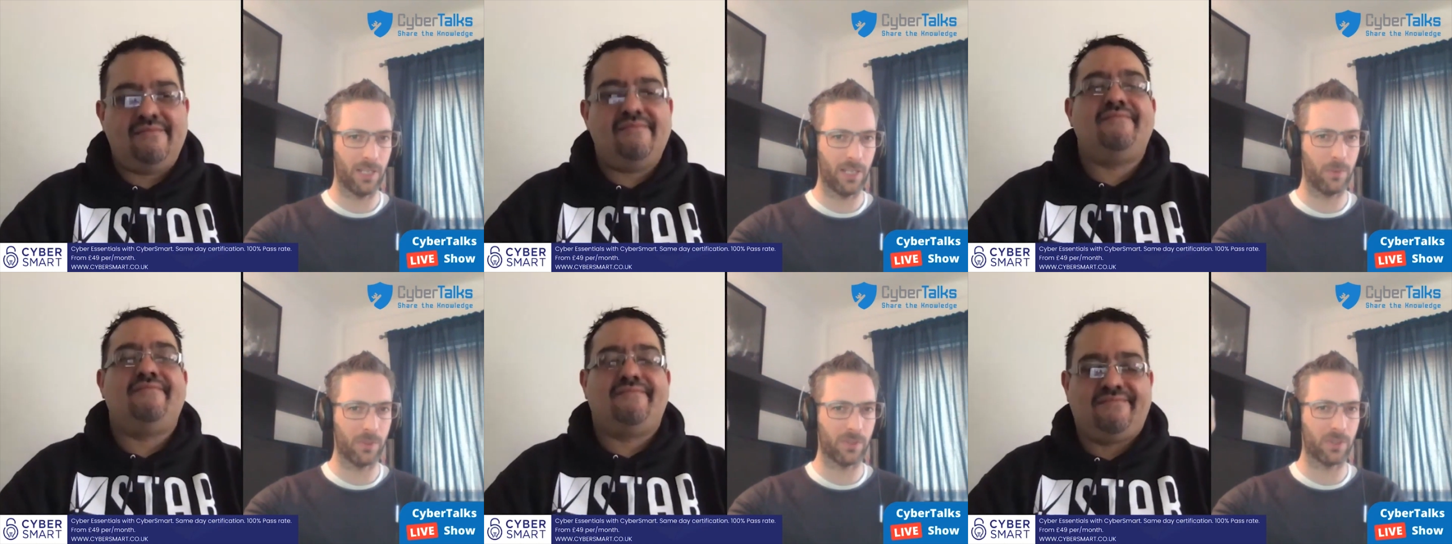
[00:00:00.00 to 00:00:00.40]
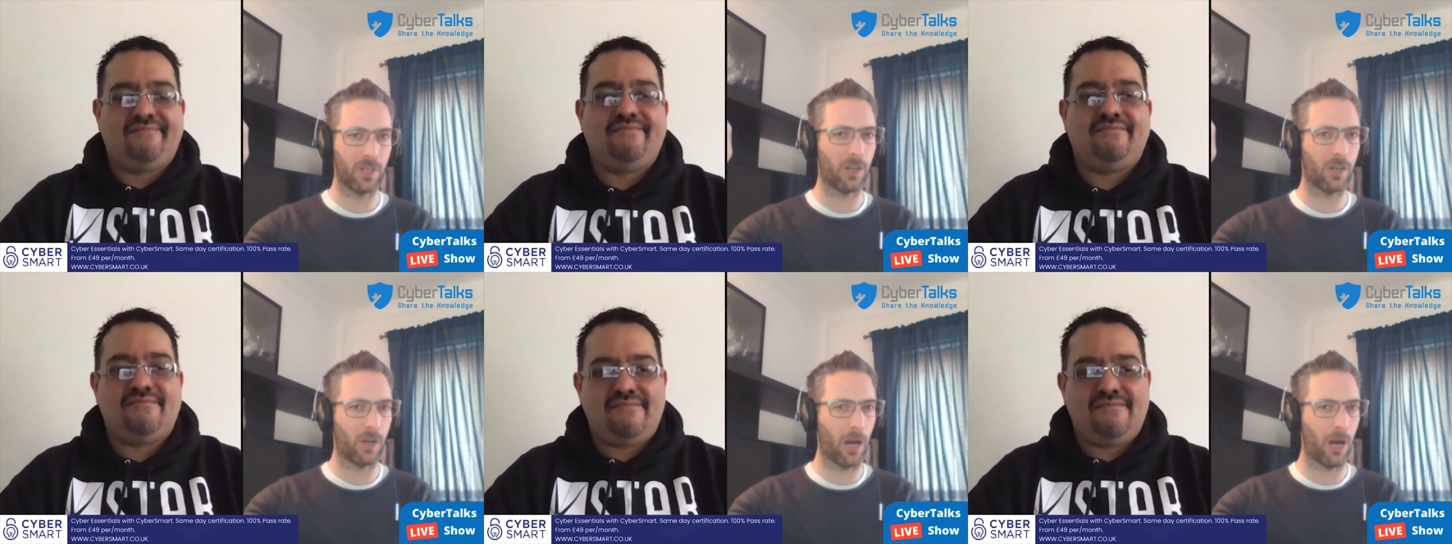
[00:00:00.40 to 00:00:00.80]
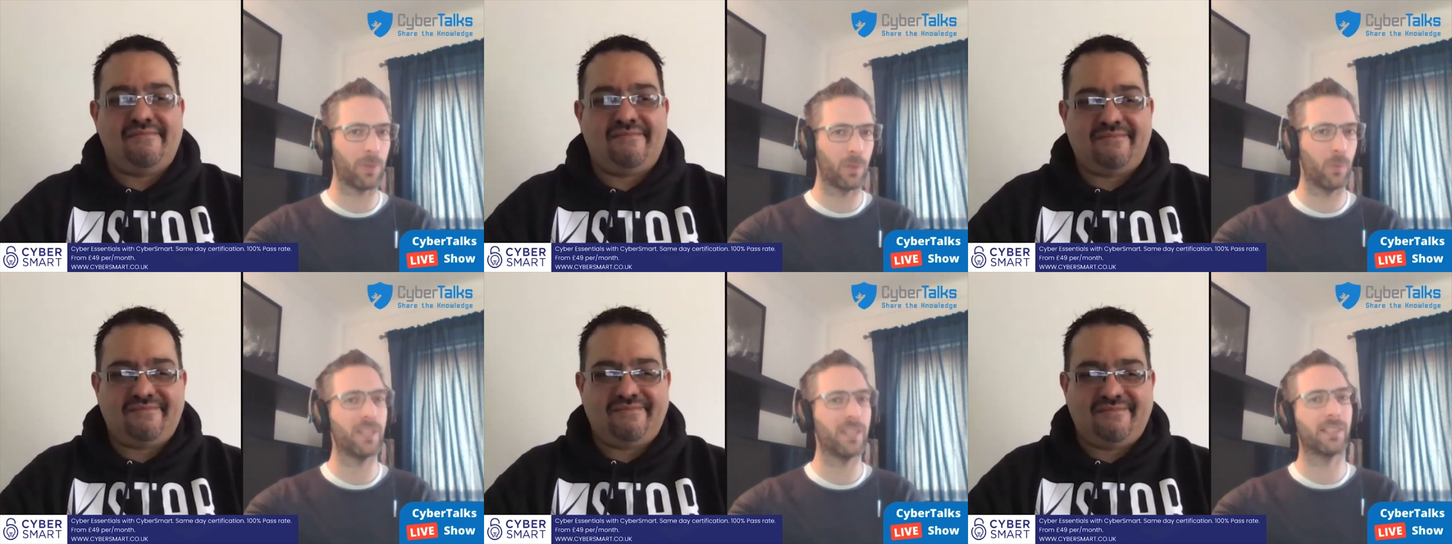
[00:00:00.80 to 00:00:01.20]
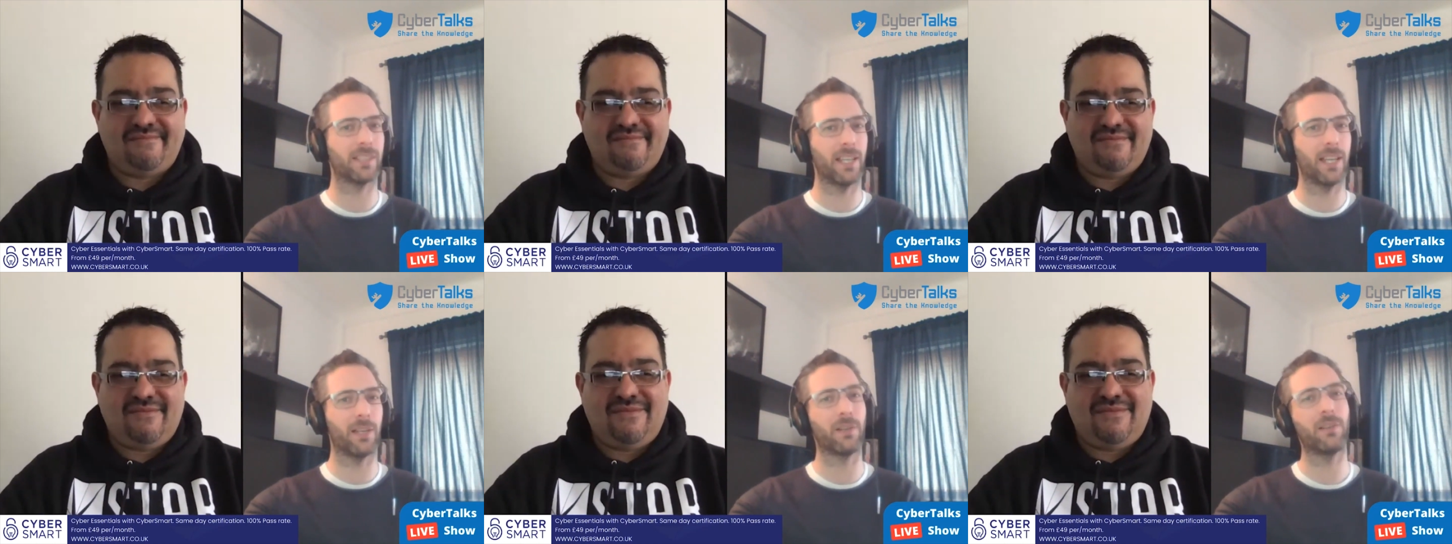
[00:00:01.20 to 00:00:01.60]
Speaker 1: And then it was a couple of weeks
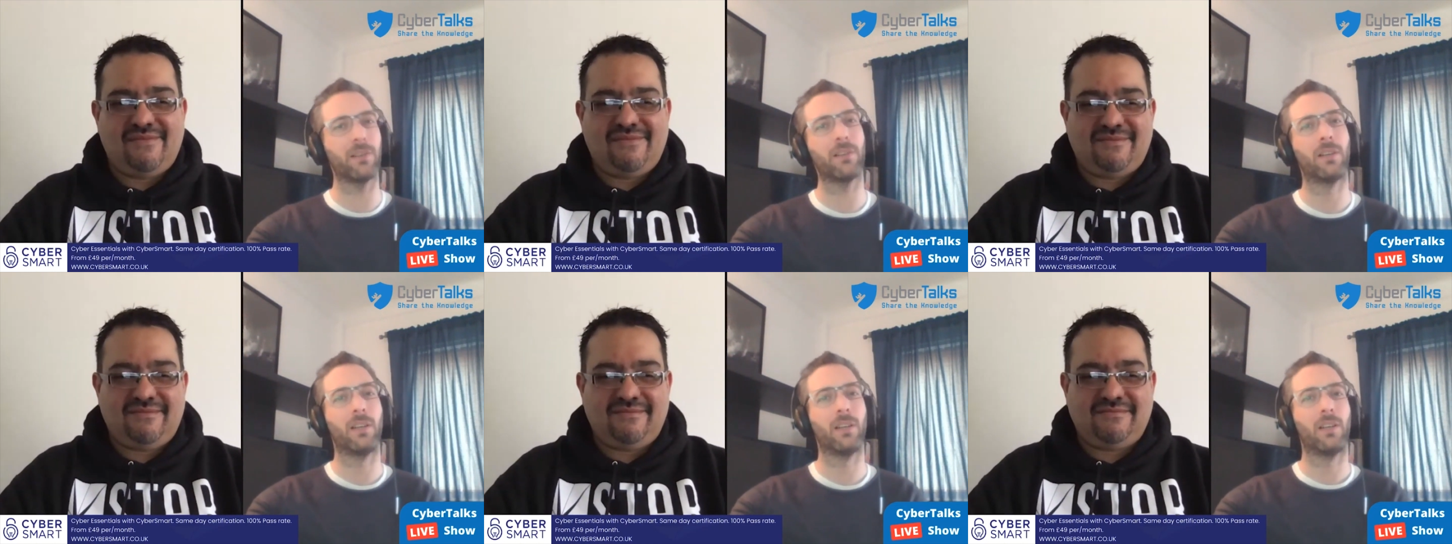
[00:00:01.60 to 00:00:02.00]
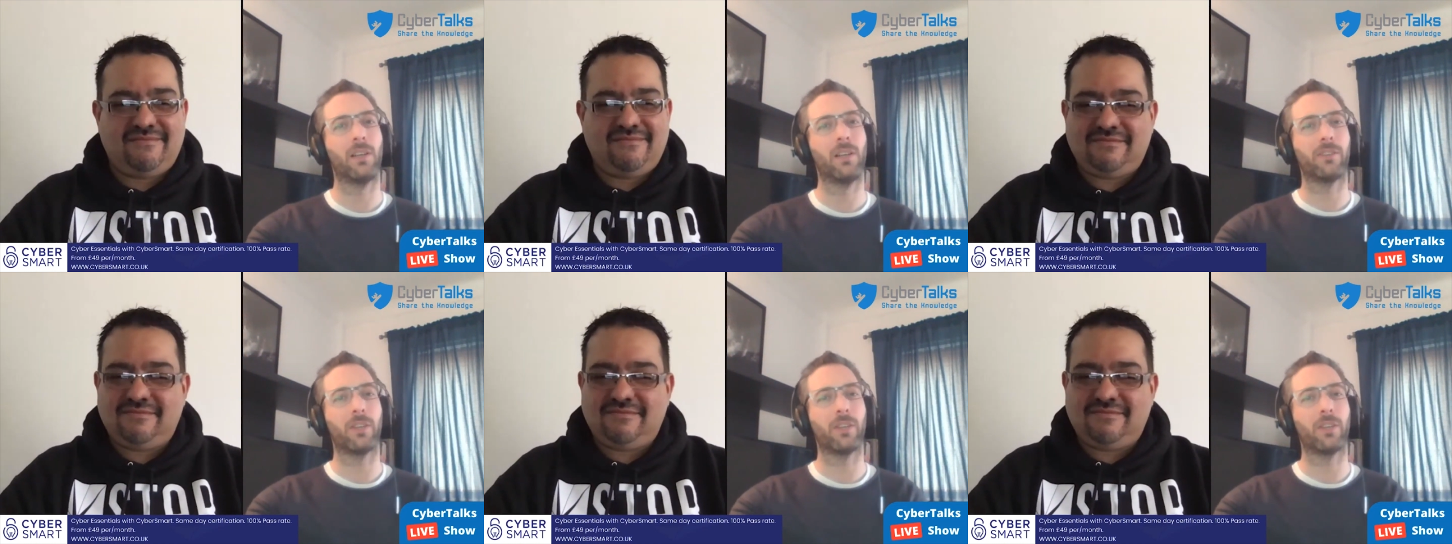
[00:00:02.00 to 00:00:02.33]
later, like,